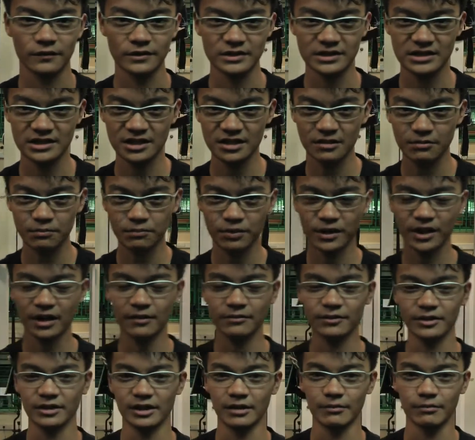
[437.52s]
Firstly, pick
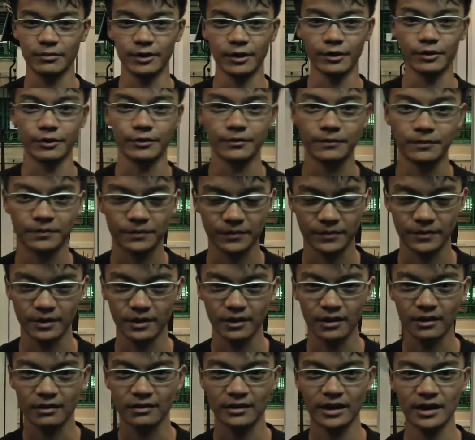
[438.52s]
up the dumbbell.
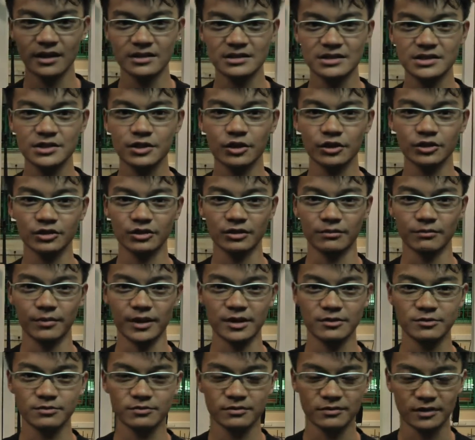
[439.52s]
Then sit onto the
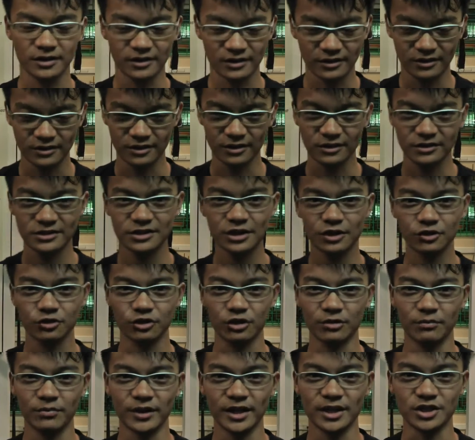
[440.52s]

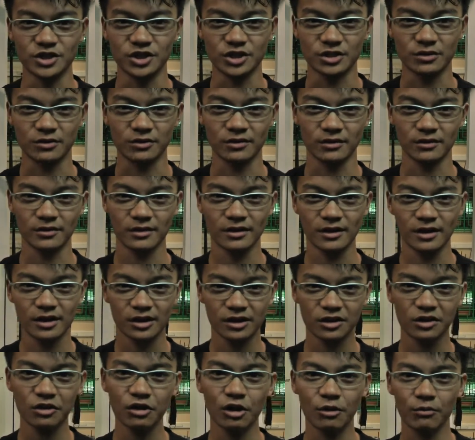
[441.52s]
bench.
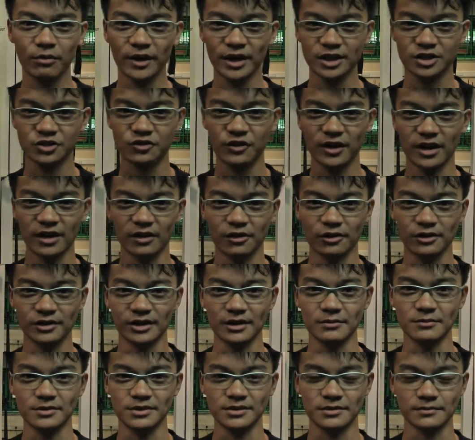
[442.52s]
Keep your back straight at all
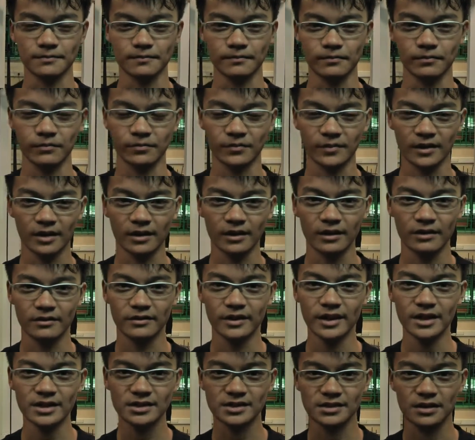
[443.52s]
times.
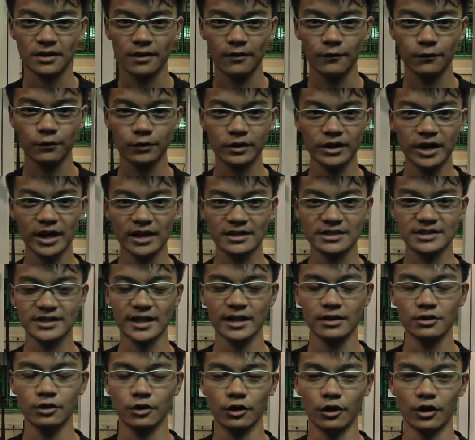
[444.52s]
Next, fully
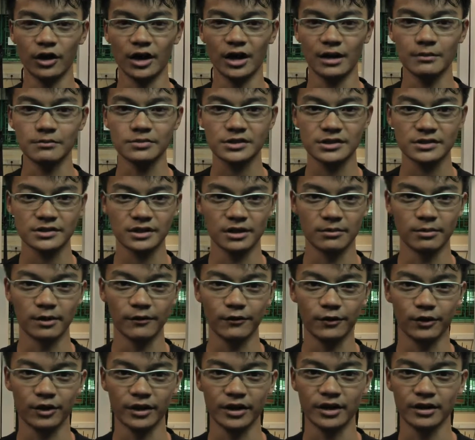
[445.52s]
extend your arms
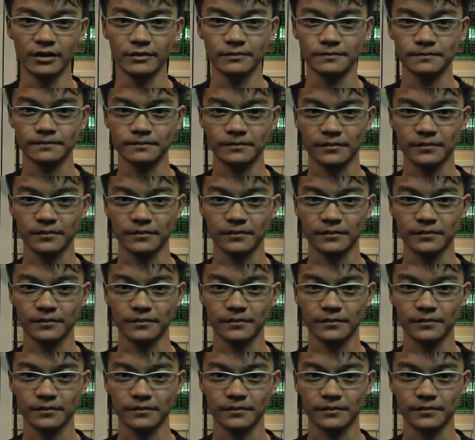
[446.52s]
above your head